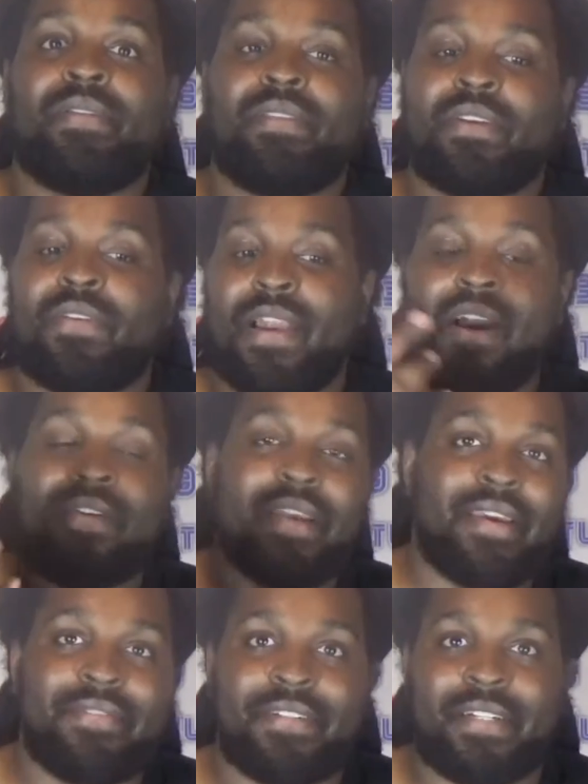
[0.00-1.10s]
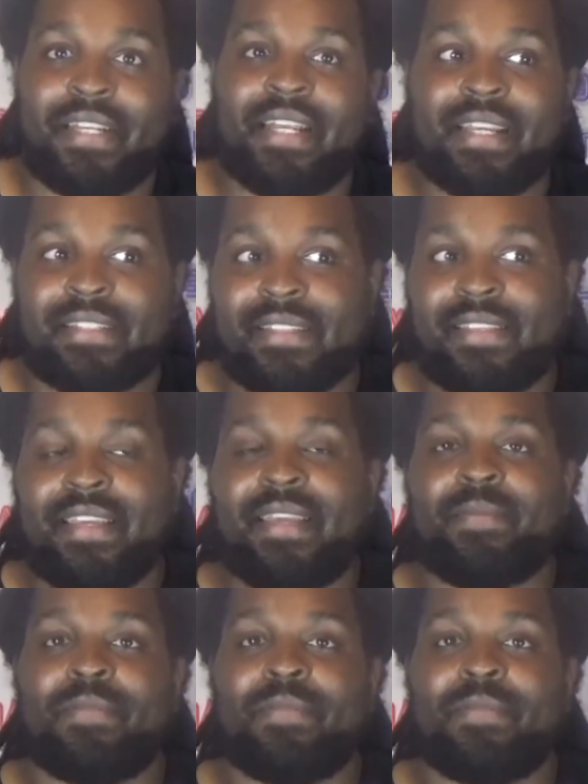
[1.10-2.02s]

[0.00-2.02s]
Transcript: The crowd had fun, and that's the thing.